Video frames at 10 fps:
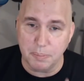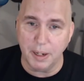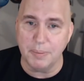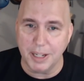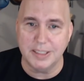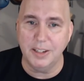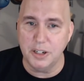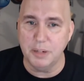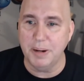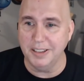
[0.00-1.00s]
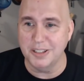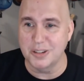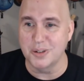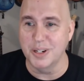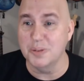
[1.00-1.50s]
But I'm not telling you to buy Elixir
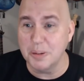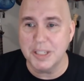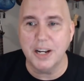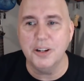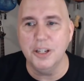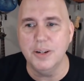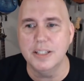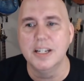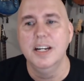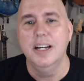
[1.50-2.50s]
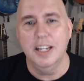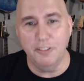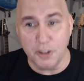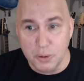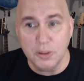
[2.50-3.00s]
strings. What I'm telling you is
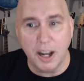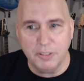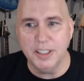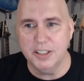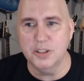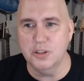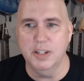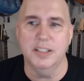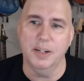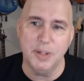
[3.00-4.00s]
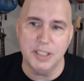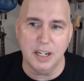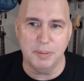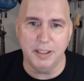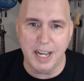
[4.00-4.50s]
if you love Elixir strings, like we
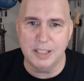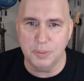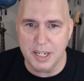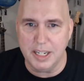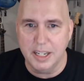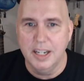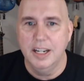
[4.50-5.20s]
talked about last week,